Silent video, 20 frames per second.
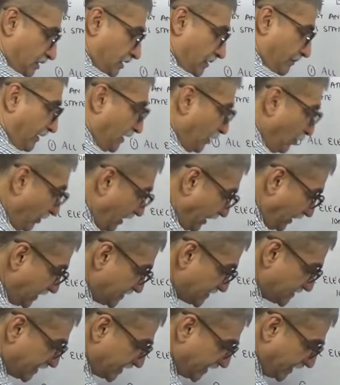But look at the
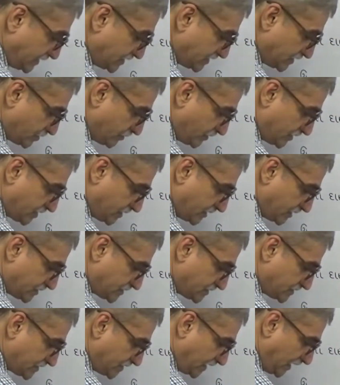second situation.
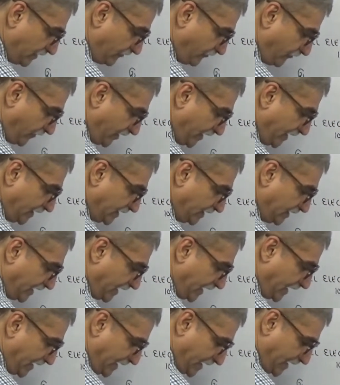Sulfide the
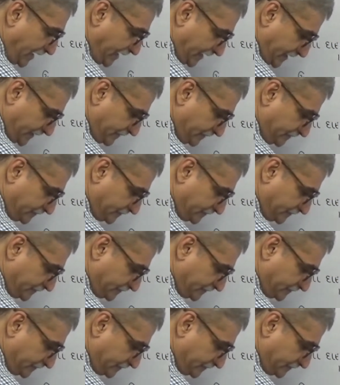anion